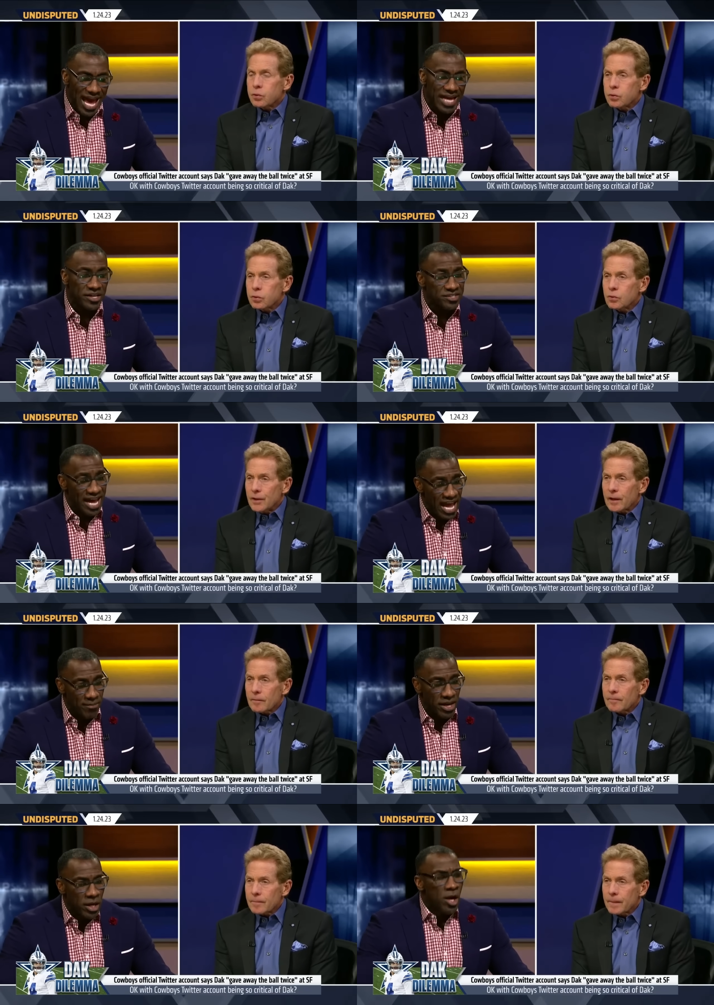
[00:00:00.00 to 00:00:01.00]
Speaker 1: act, it's a yep.
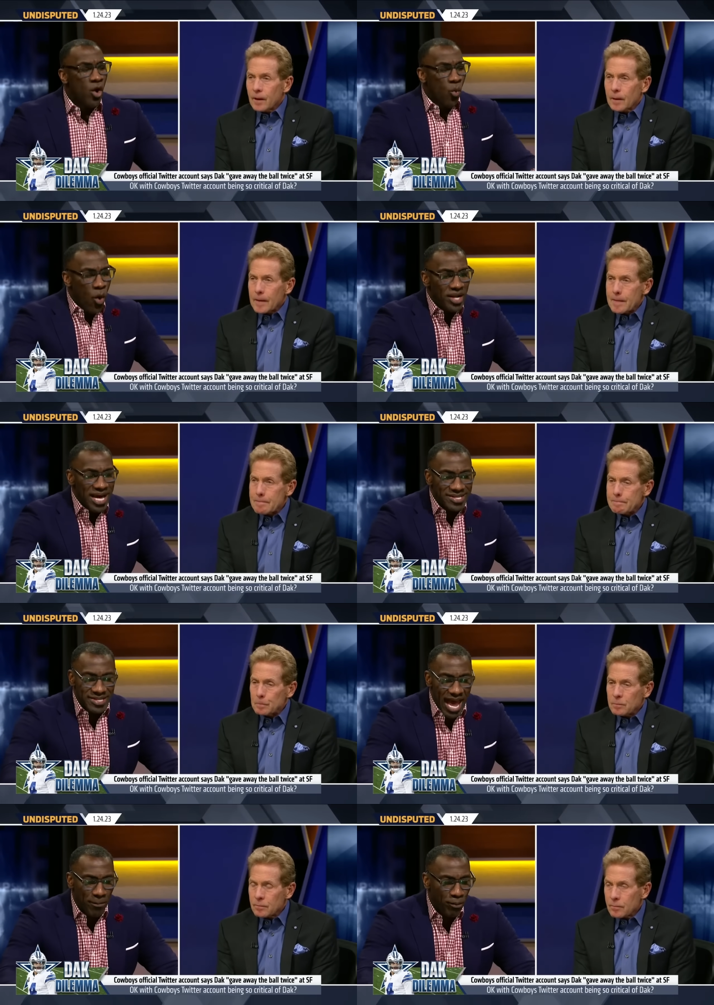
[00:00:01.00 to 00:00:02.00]
habit. Yep. What has
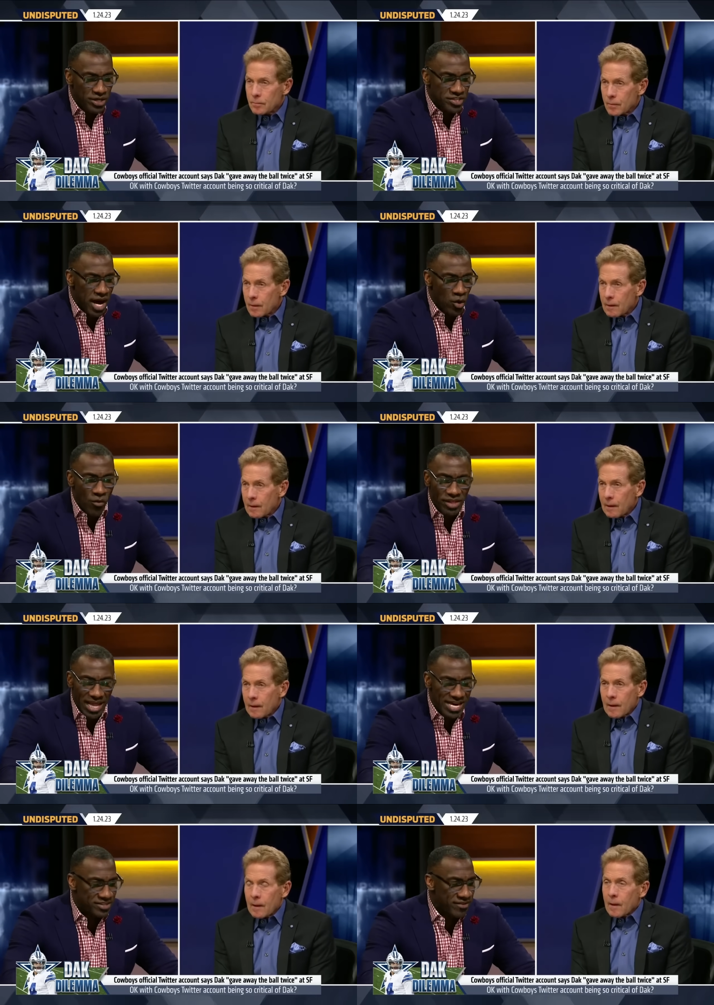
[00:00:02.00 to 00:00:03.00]
Dak Prescott over the
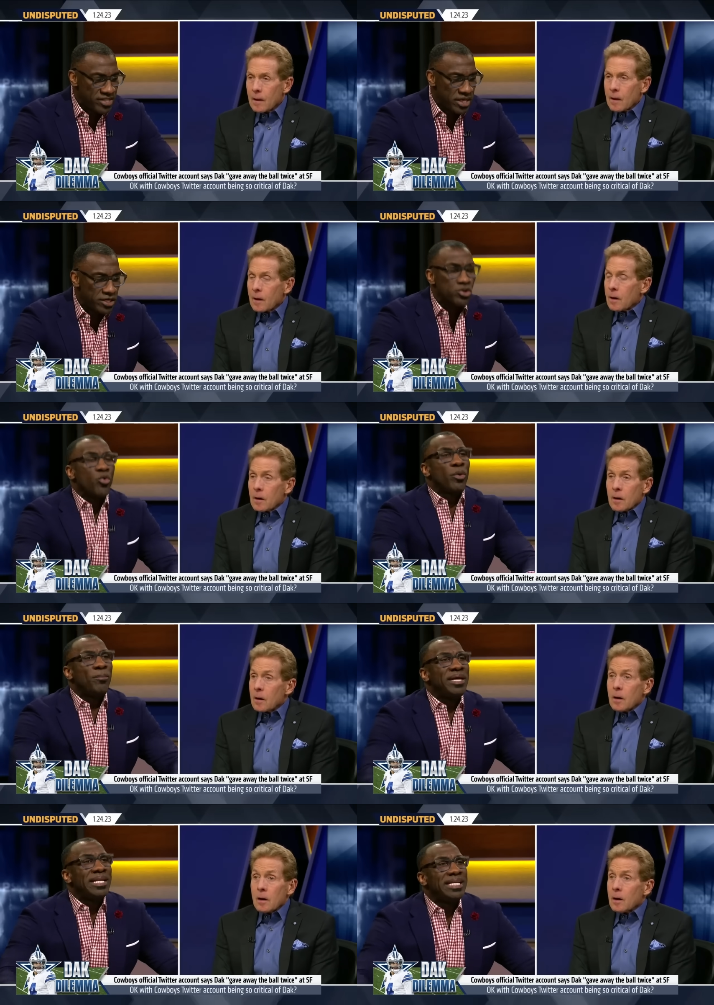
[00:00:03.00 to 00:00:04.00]
last seven years
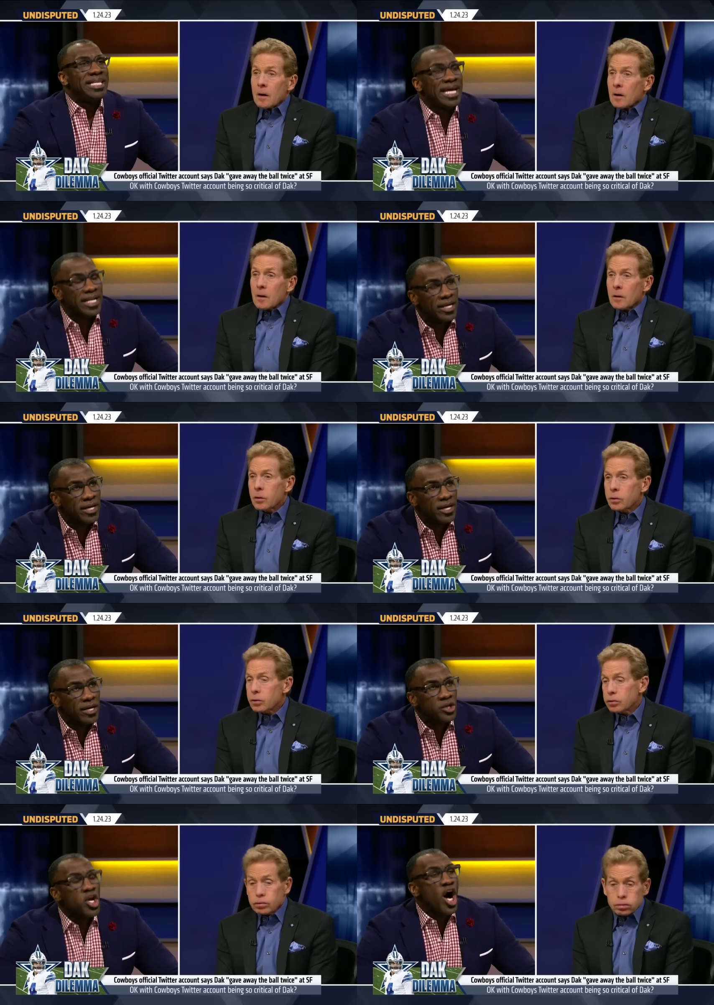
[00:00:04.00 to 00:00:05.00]
repeatedly did?
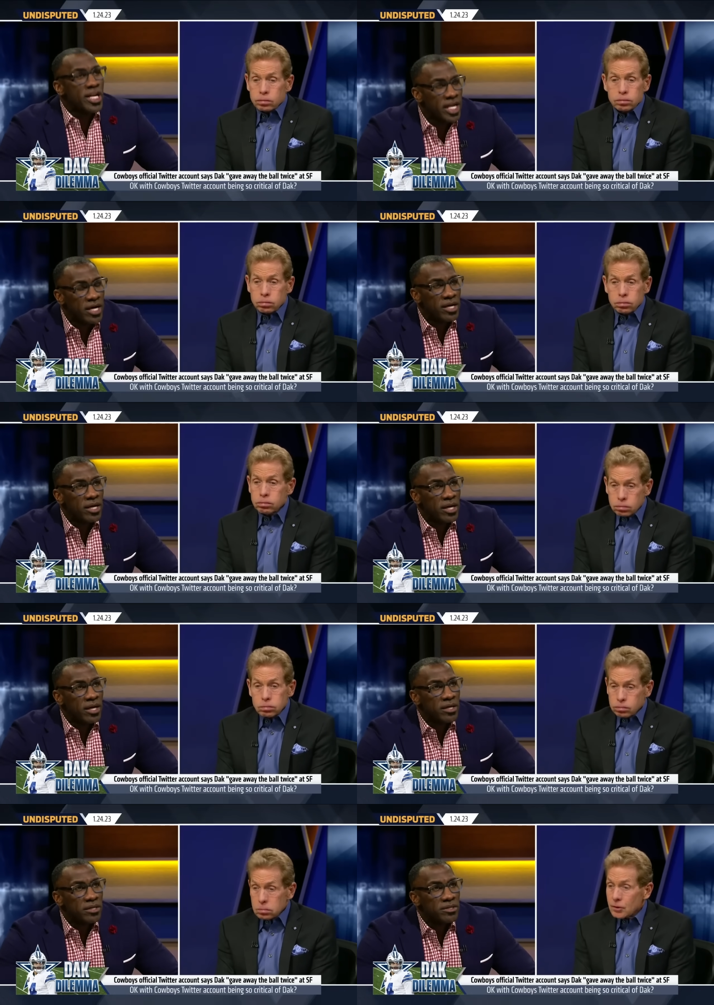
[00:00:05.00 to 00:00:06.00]
Done
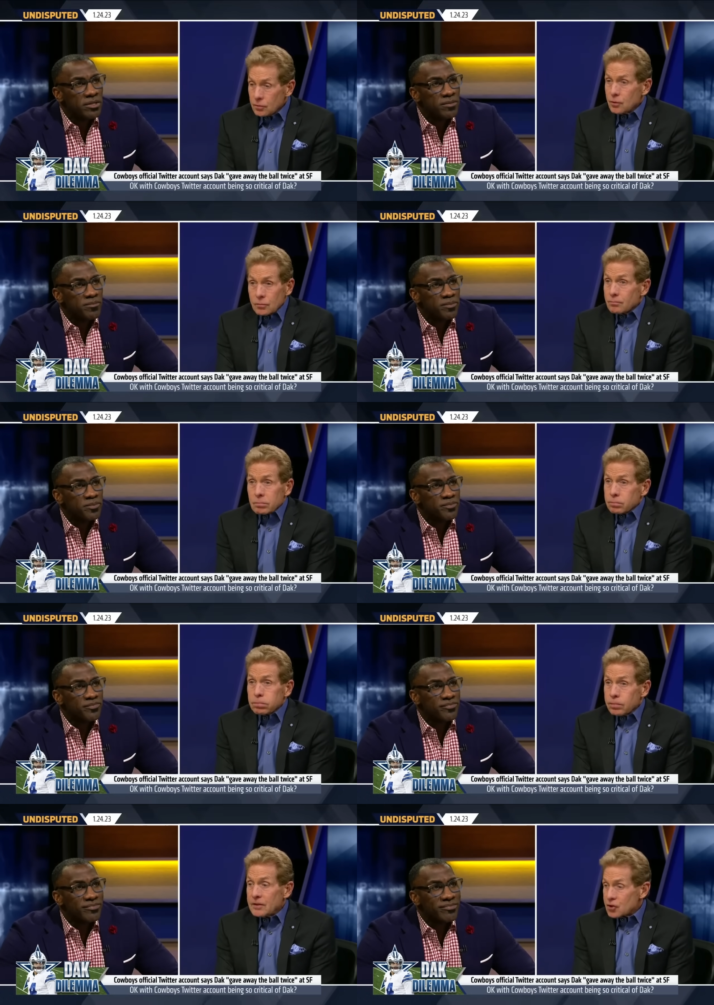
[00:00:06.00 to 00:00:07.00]
Speaker 2: you, you
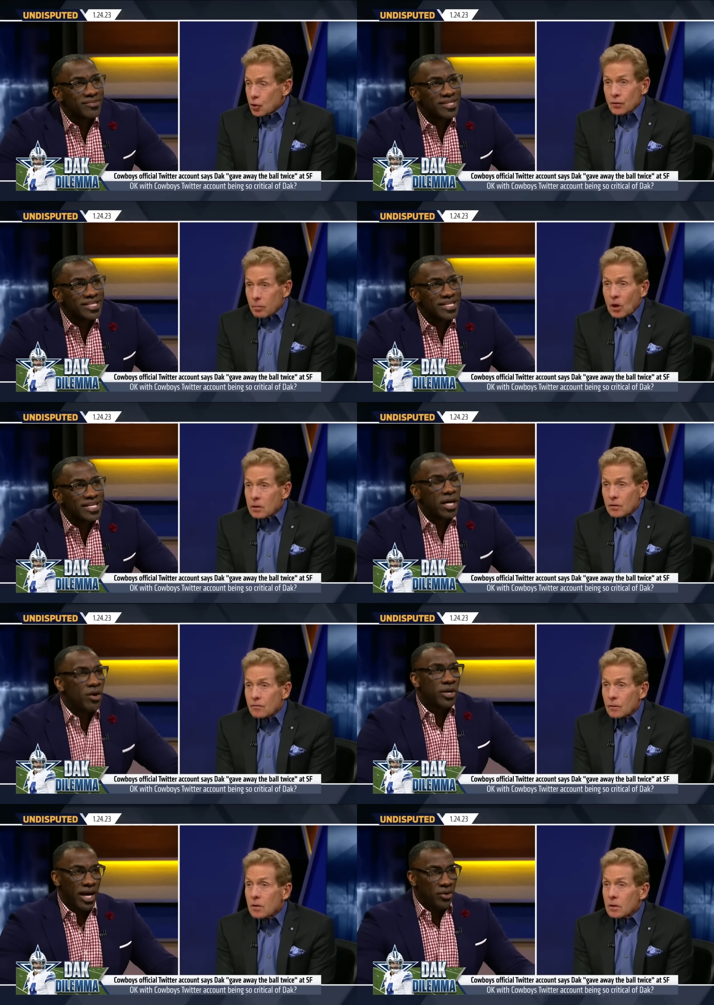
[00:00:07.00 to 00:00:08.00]
he's turned the ball over.
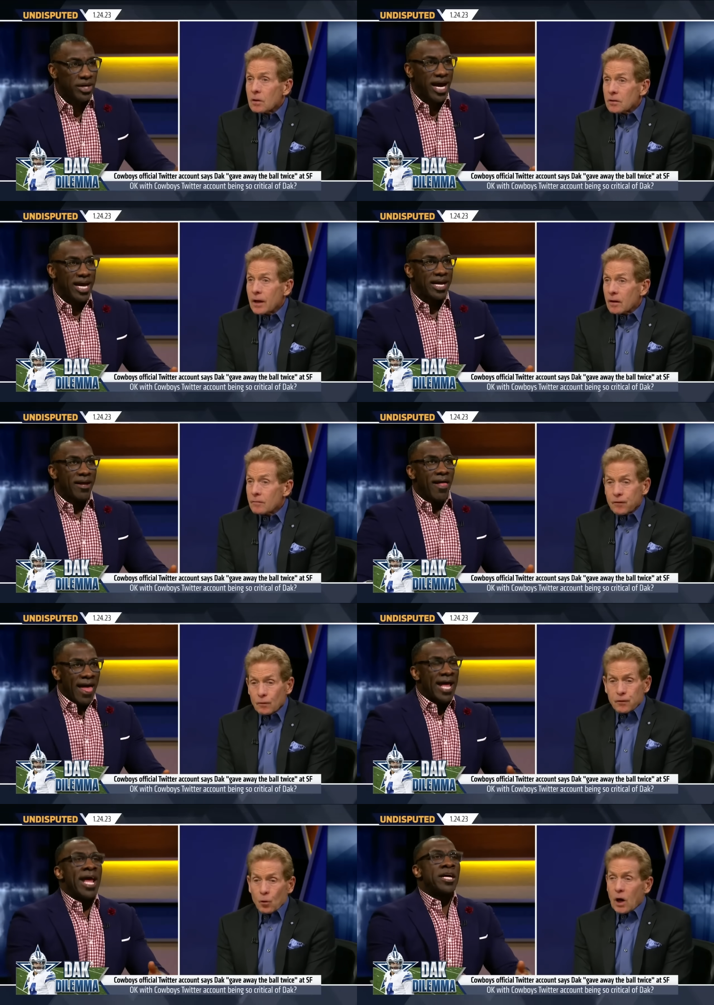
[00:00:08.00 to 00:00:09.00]
Okay. okay. Yeah, for, for
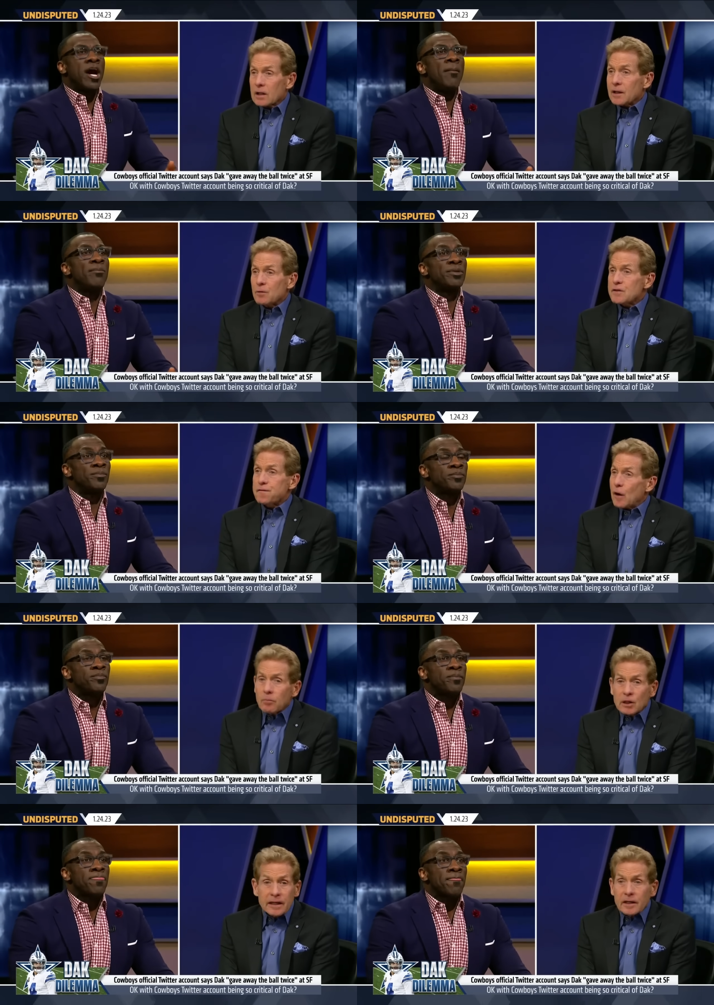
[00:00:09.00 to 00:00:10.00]
and, a while, he up, was
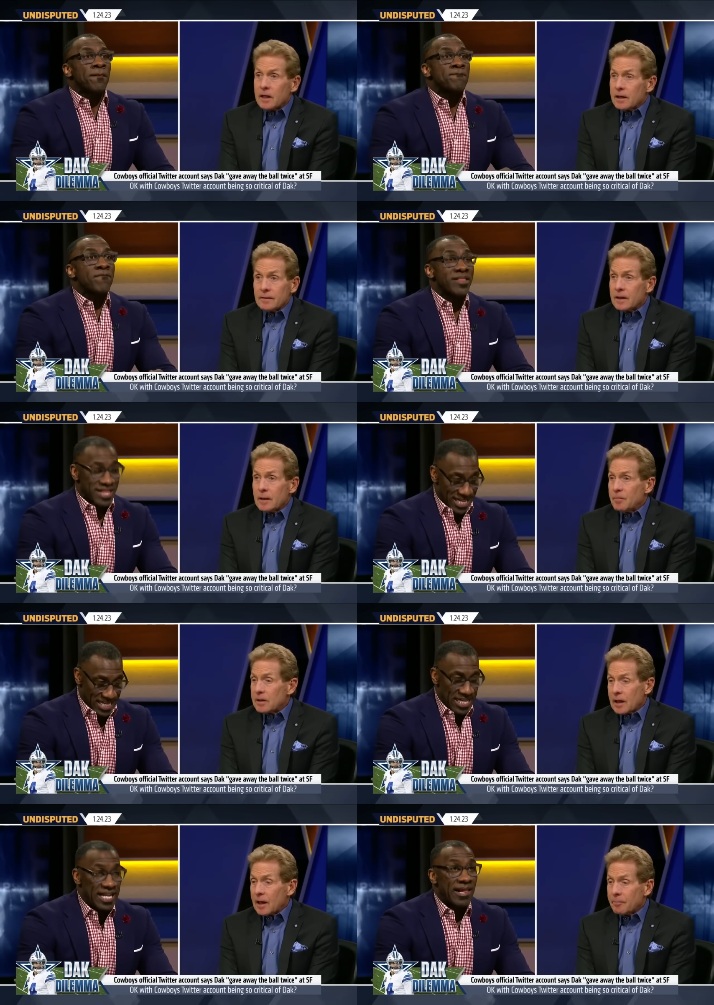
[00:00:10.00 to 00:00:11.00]
fumbleina, and then he
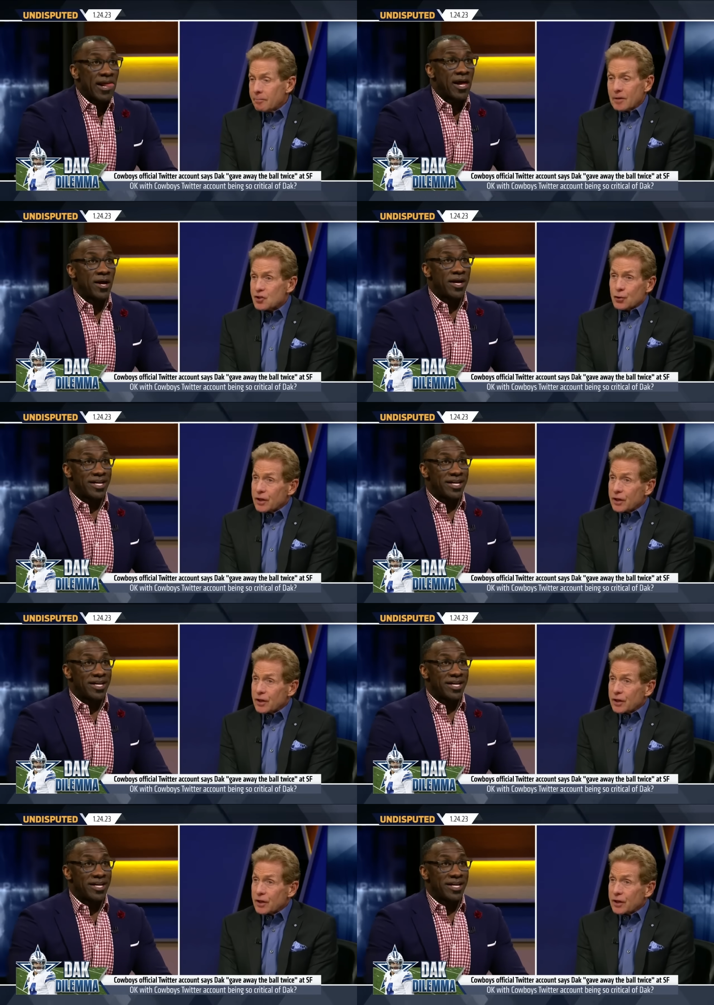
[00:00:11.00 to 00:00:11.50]
became Mr.